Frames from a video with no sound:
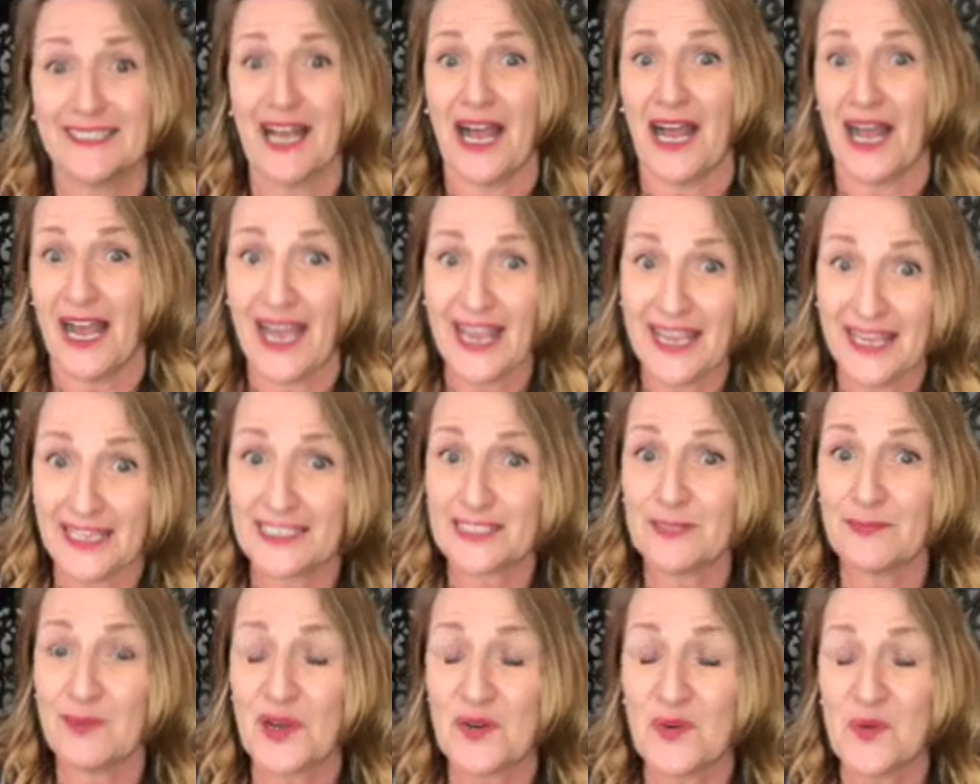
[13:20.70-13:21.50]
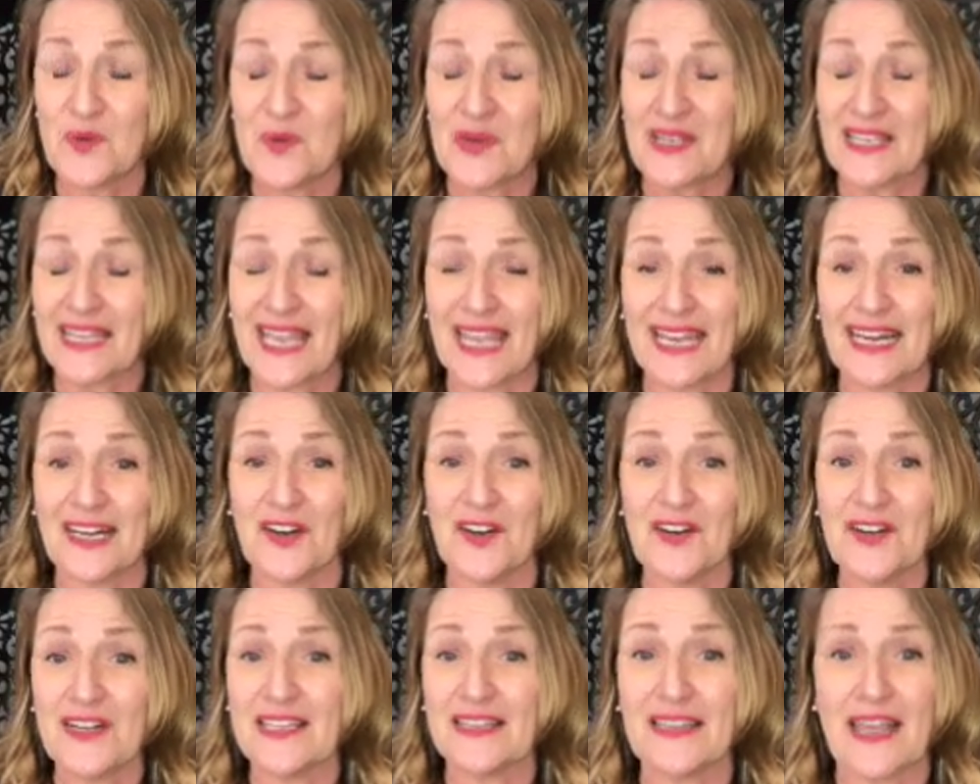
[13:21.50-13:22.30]
I had spent all weekend
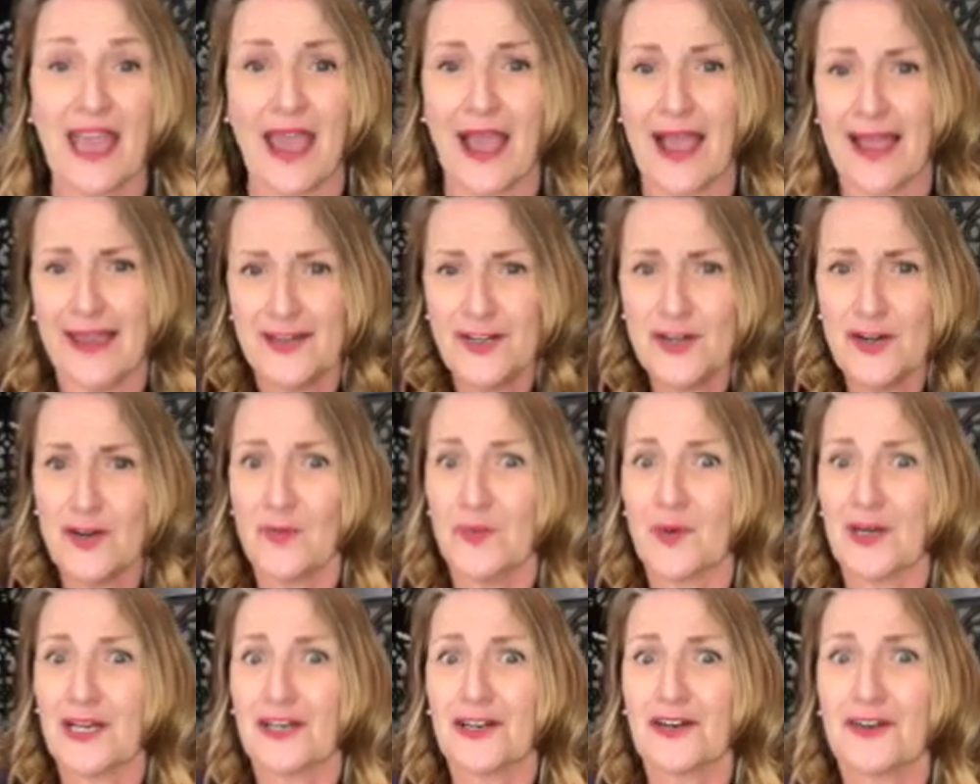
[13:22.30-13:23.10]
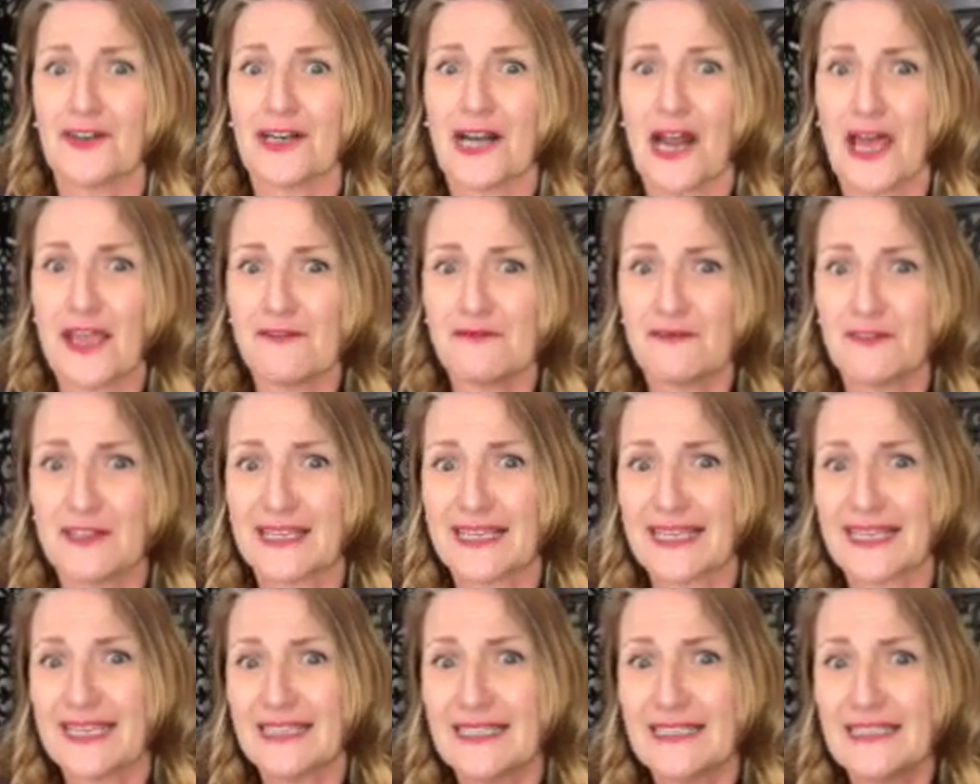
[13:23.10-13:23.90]
learning that. I know what it looked like for the
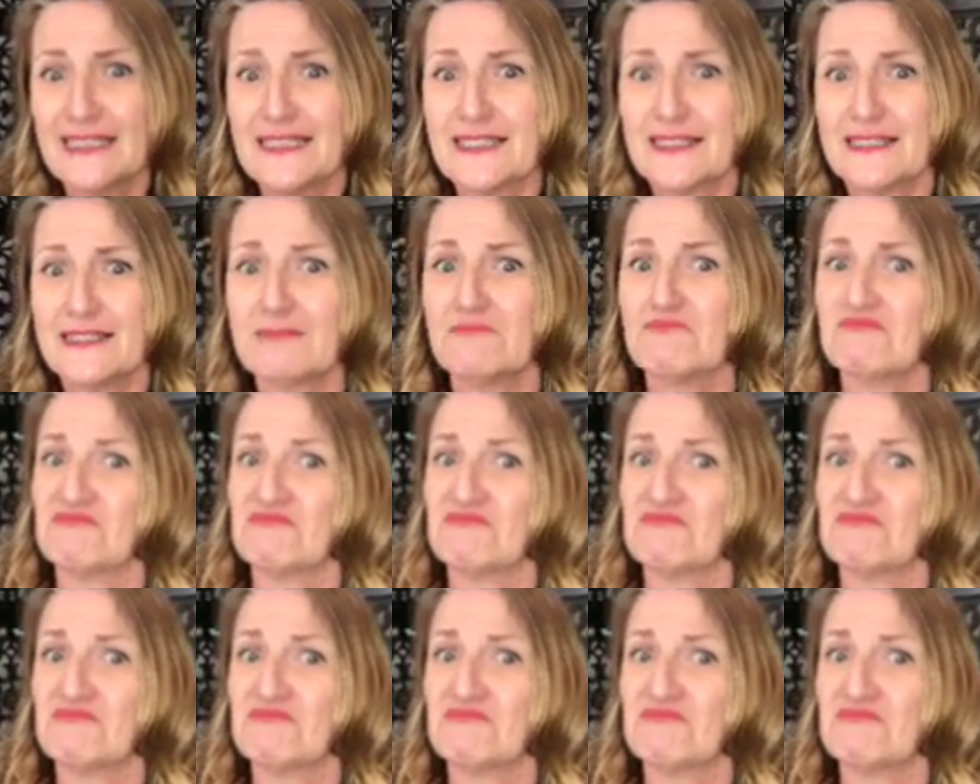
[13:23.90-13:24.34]
kids.